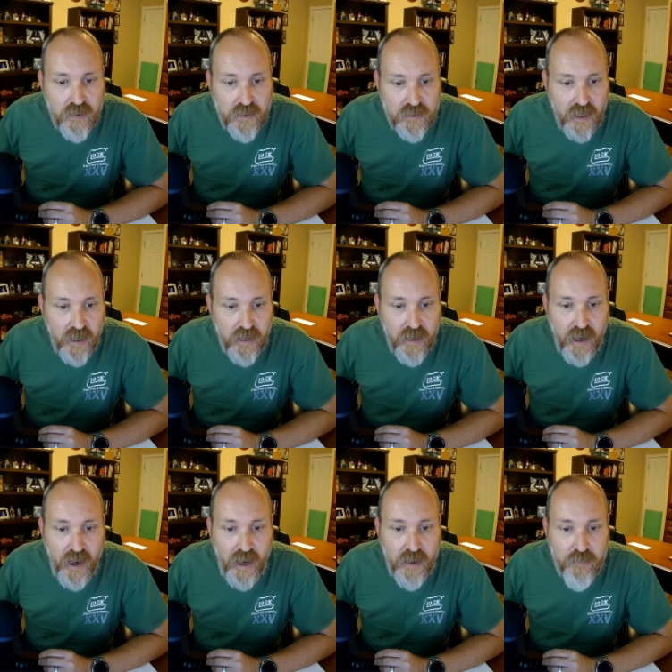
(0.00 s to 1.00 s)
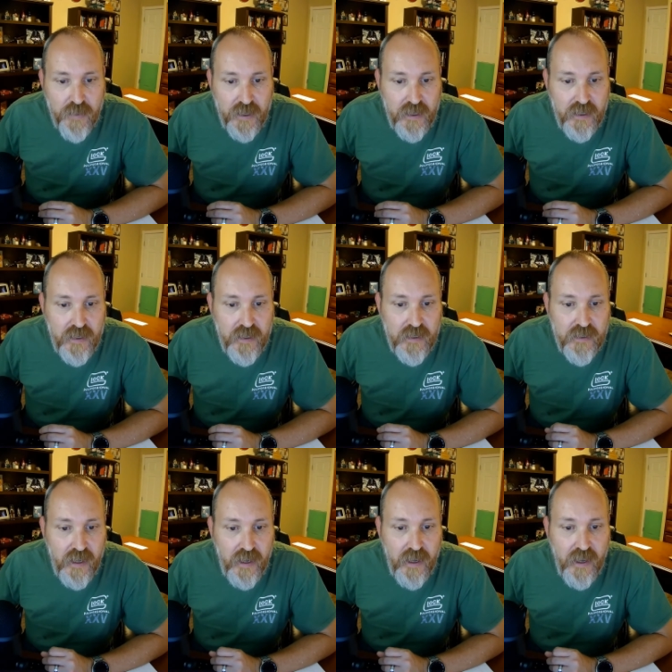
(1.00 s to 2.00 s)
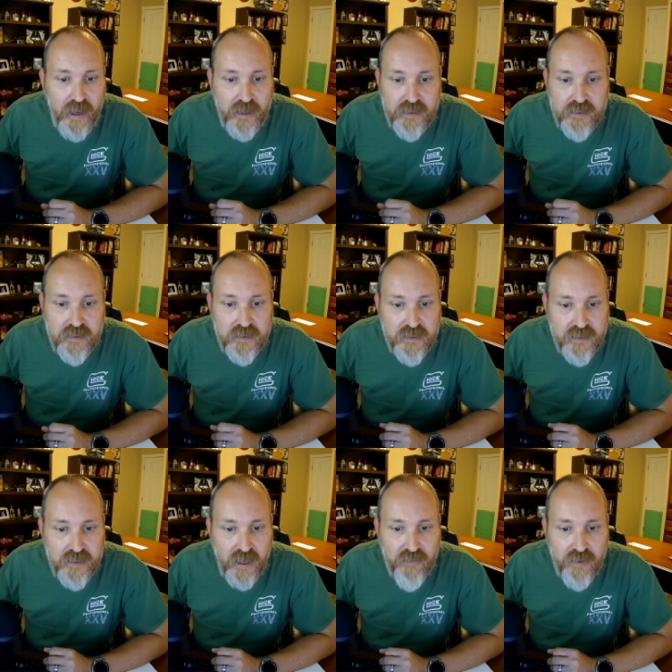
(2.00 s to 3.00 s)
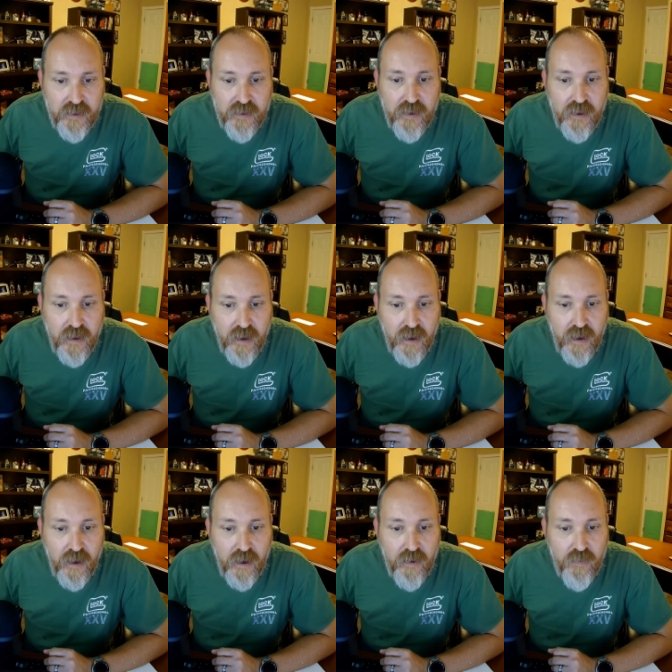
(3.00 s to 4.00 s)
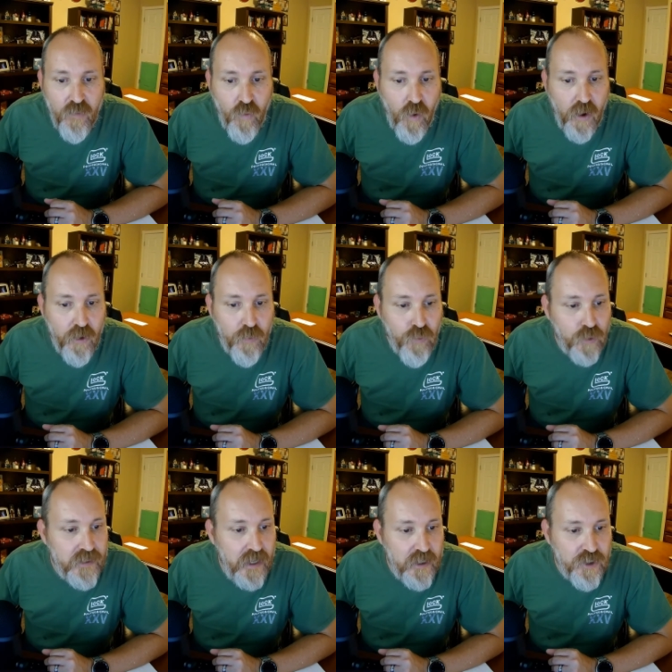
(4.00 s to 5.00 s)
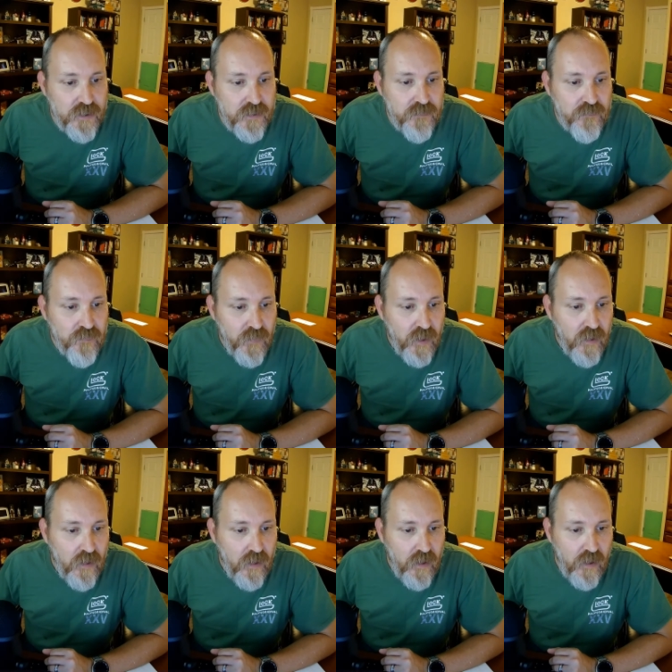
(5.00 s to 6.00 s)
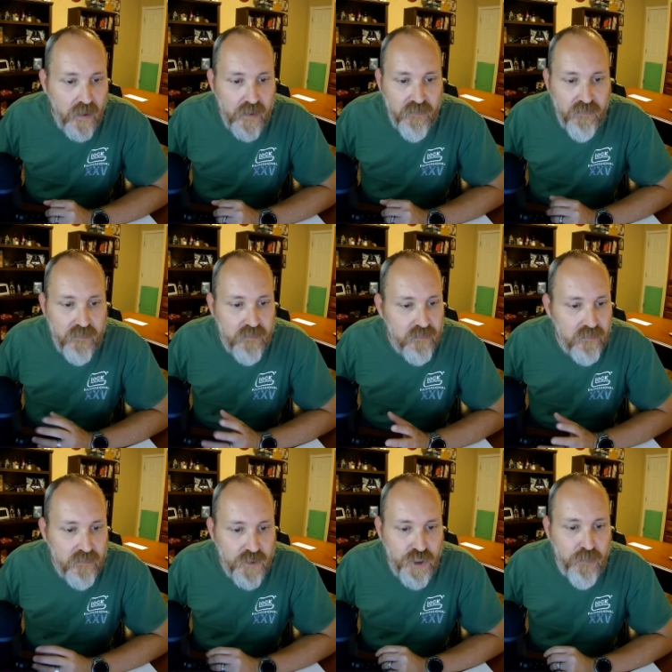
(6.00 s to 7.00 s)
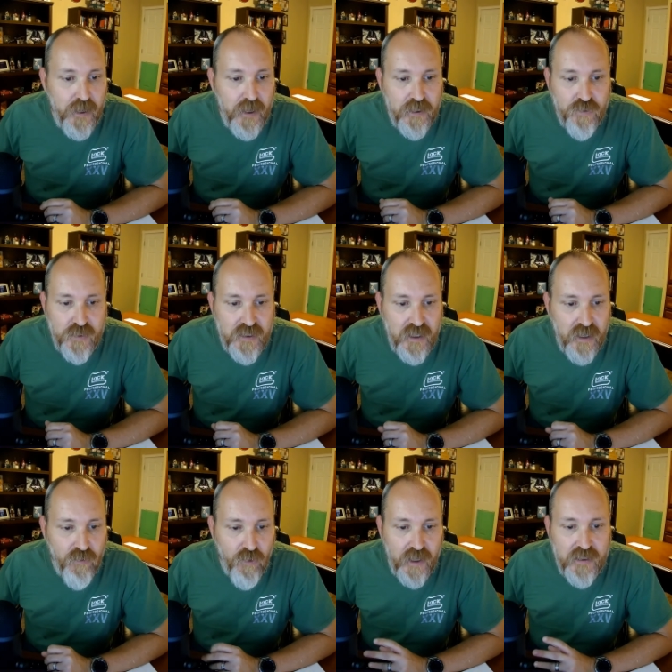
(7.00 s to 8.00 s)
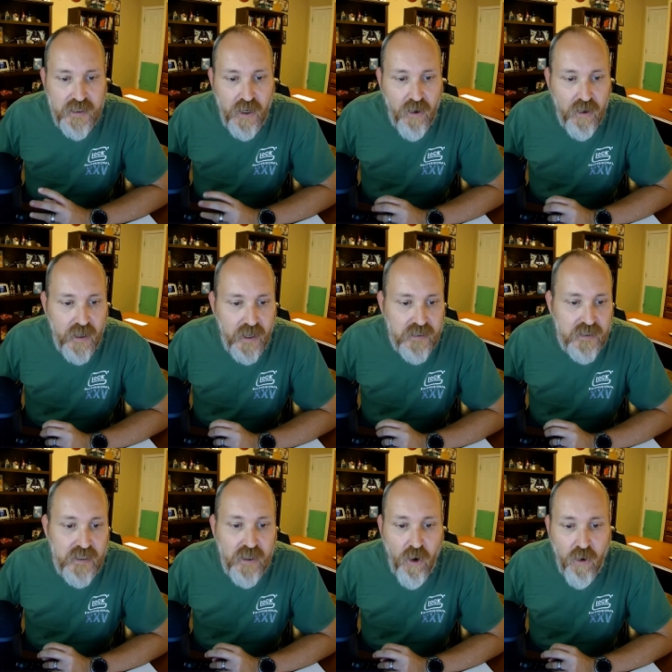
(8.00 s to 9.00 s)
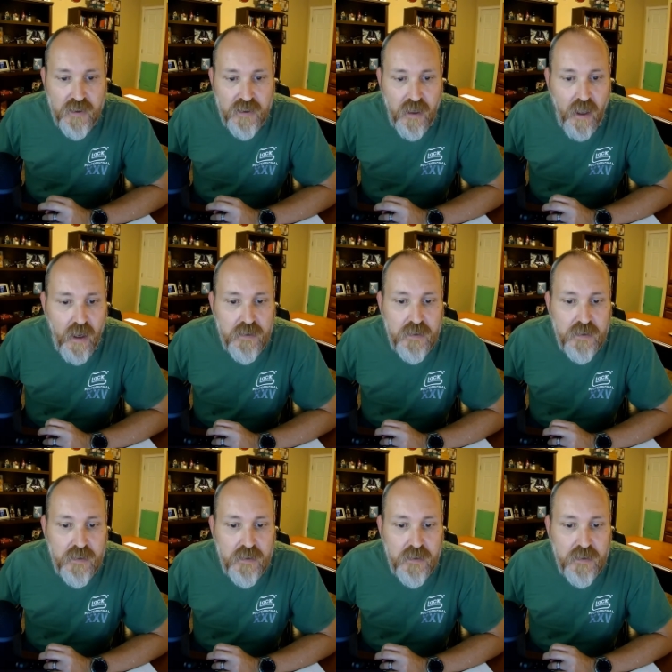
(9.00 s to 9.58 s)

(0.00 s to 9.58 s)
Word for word: It's got IPX7 uh, water protection, uh, GPS receiver, SD card slot